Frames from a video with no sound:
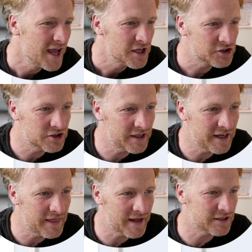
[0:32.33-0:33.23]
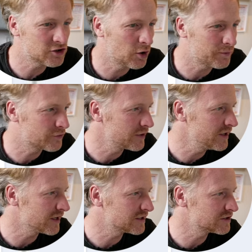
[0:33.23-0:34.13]
Sitting in that top three,
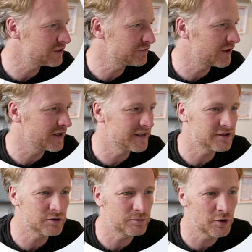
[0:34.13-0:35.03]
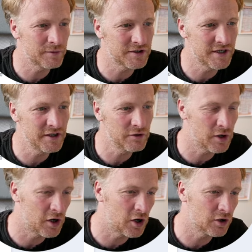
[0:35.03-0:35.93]
I can see Financer and Prometeo
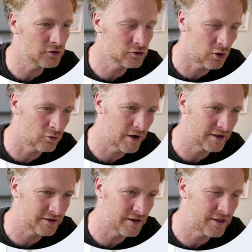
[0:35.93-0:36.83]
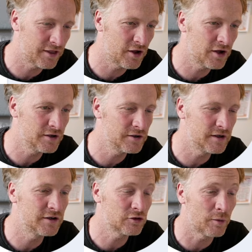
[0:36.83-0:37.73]
are top ranked in
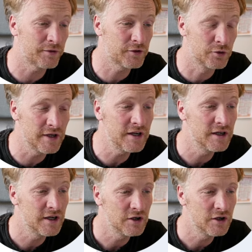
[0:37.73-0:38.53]
the top three